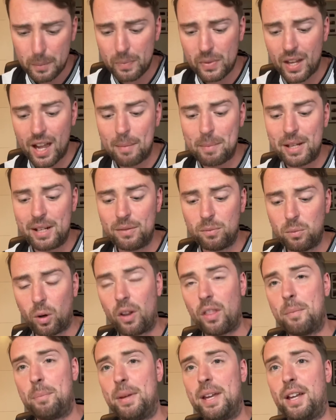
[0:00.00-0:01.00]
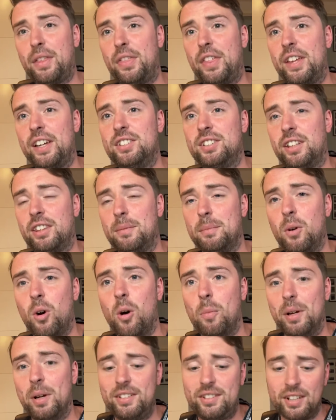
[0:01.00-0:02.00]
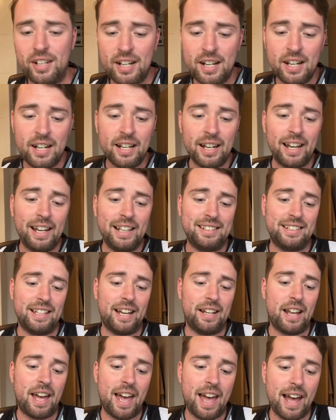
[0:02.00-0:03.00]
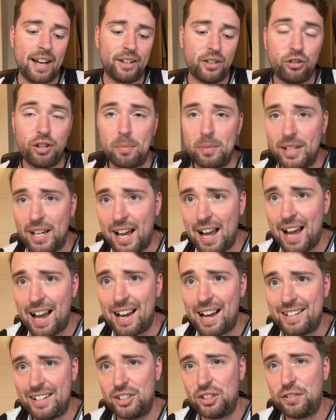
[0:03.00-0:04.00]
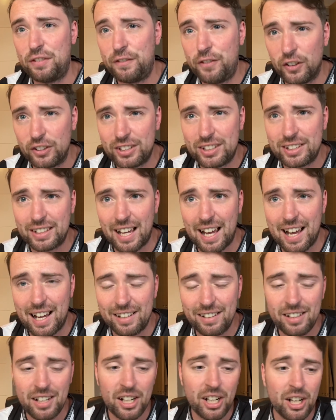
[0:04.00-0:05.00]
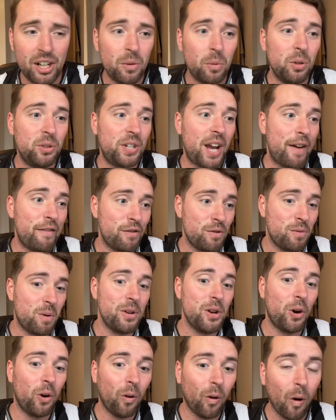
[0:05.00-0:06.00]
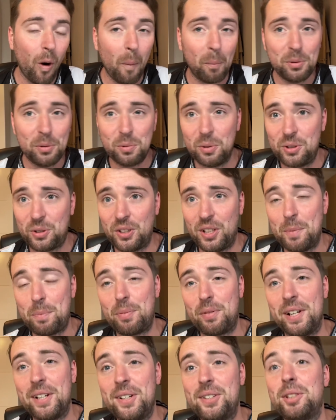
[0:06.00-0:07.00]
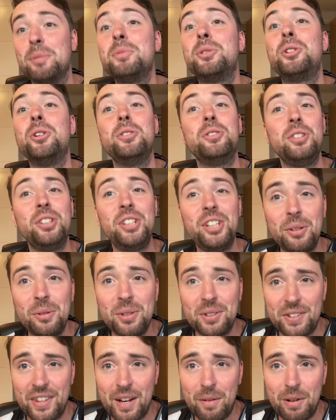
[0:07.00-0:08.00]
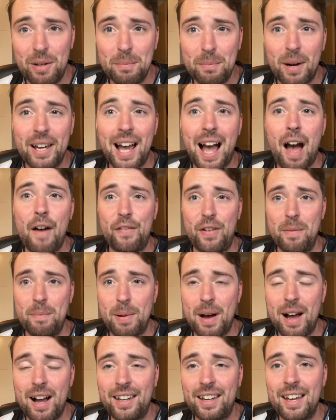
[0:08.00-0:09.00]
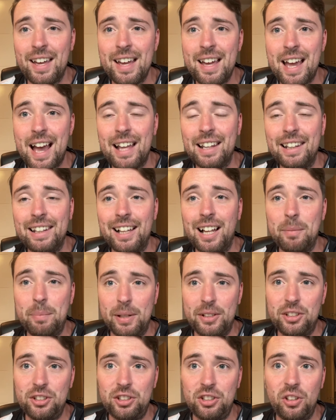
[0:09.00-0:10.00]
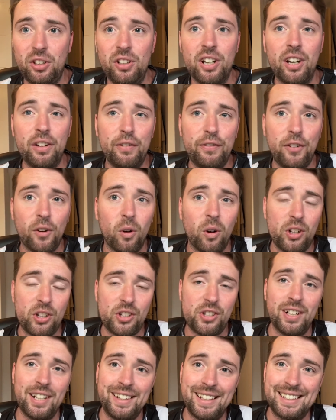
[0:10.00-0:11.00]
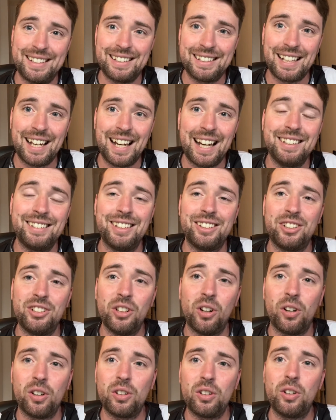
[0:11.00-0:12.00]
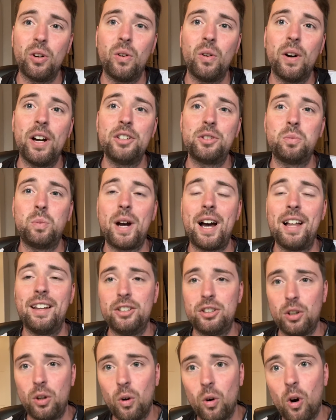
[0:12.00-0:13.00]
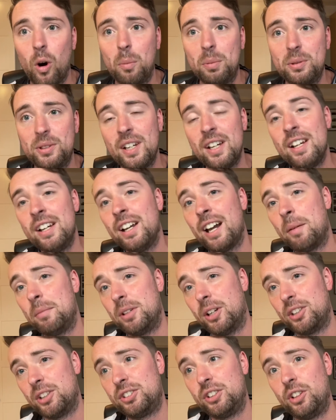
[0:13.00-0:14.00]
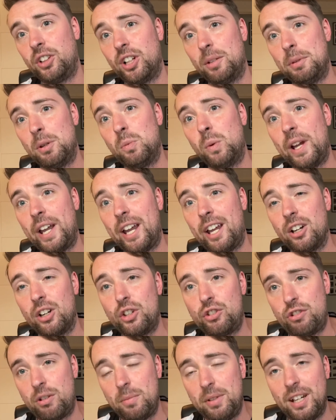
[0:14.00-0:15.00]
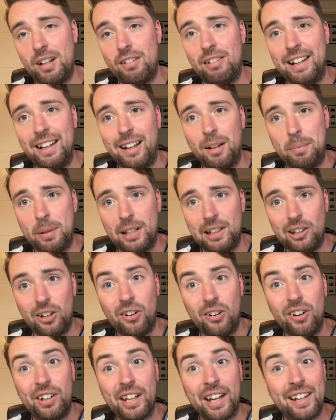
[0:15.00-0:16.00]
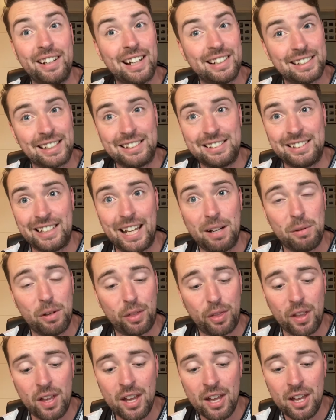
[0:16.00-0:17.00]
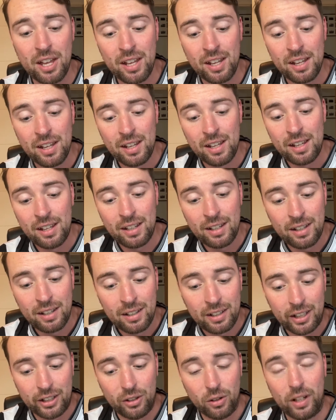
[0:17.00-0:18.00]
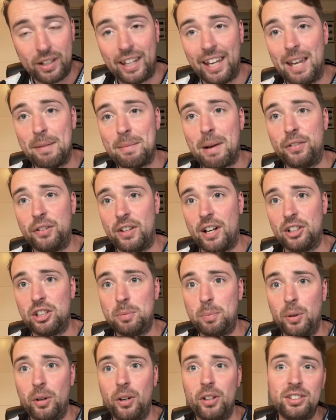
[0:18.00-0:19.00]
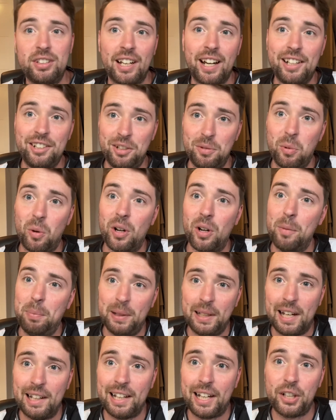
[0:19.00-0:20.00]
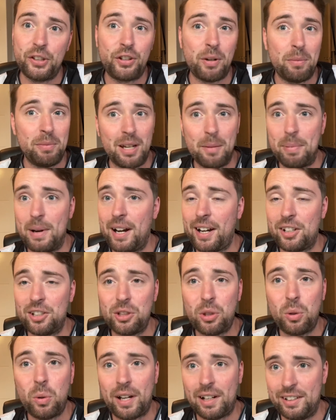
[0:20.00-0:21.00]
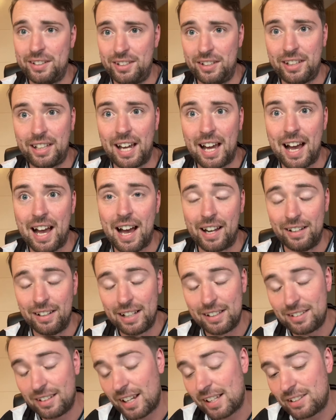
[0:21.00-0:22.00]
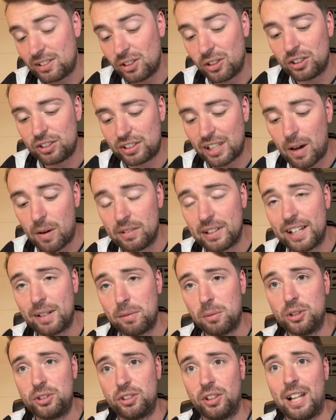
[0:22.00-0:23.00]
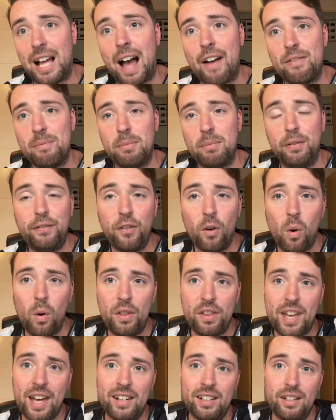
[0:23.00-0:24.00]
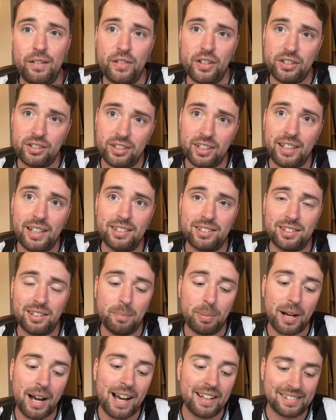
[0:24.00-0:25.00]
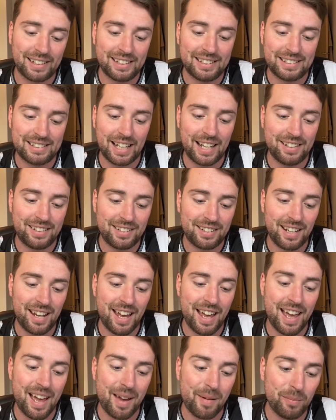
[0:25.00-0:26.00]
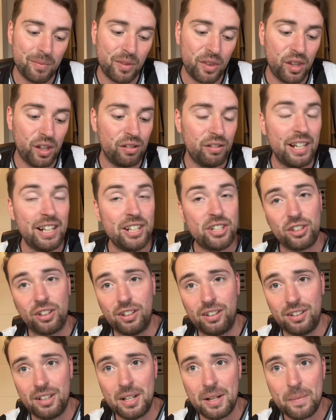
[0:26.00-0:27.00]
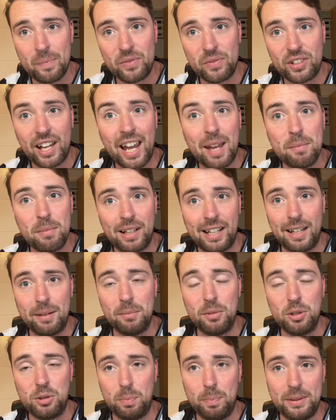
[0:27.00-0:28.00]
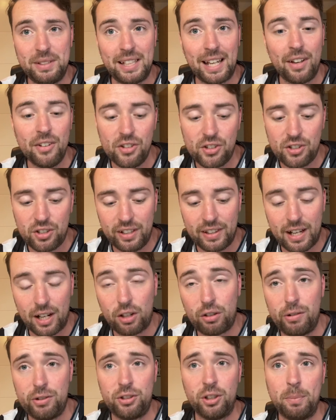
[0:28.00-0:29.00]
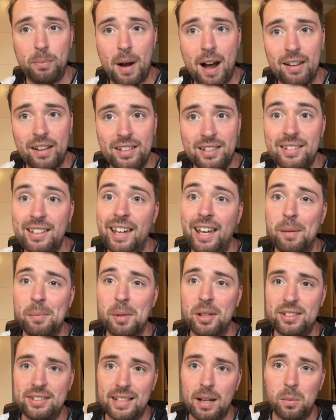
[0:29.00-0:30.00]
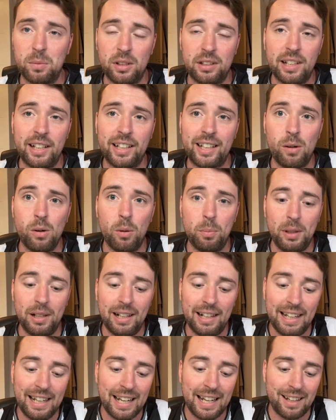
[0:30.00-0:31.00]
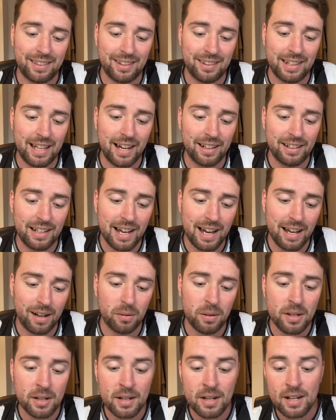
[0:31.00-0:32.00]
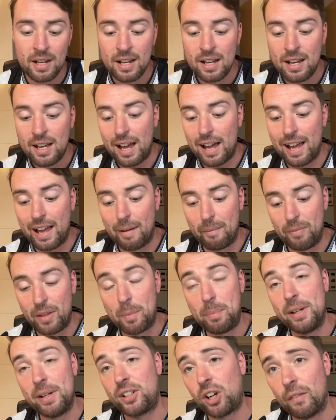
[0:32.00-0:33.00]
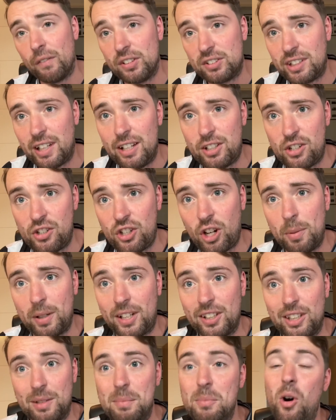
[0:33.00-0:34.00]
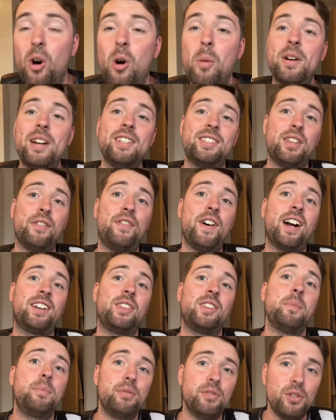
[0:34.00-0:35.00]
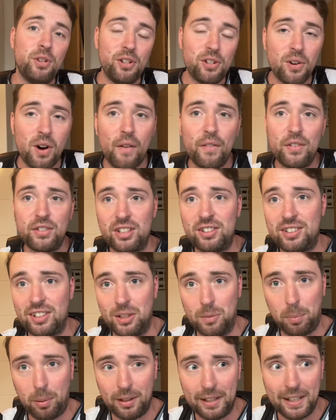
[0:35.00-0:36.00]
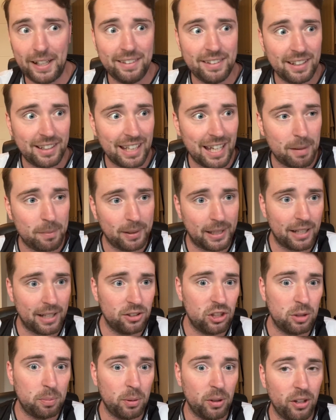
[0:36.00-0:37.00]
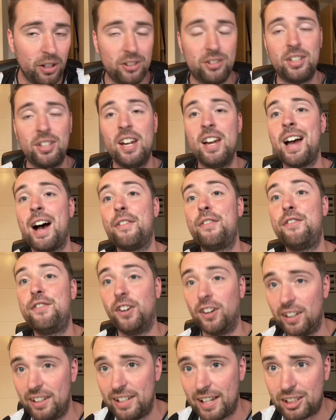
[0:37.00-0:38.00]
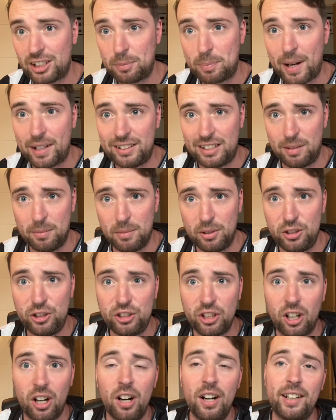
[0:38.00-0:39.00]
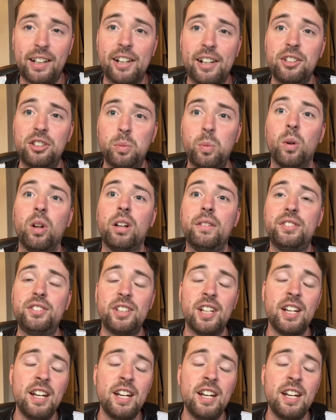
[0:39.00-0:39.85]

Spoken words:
I mean, one of the big things at the moment is that Trippier had his foot scan, which everyone hoped was going to bring some good news and that we might have him back a little bit sooner. Unfortunately, the scan did not go as well as hoped, and we are still going to be waiting on Trippier a little bit longer. And as I say, with, you know, a game after that Spurs side, you want a player like Trippier back as quick as you can. It does sound like we'll still have him before the end of the season, but as I said, the initial timeline was potentially that Crystal Palace game. It's sounding like it will be later than that now. A big conversation topic at the moment is the fact that Bruno obviously didn't play in the game against Spurs. I fully expect him to start against Wolves.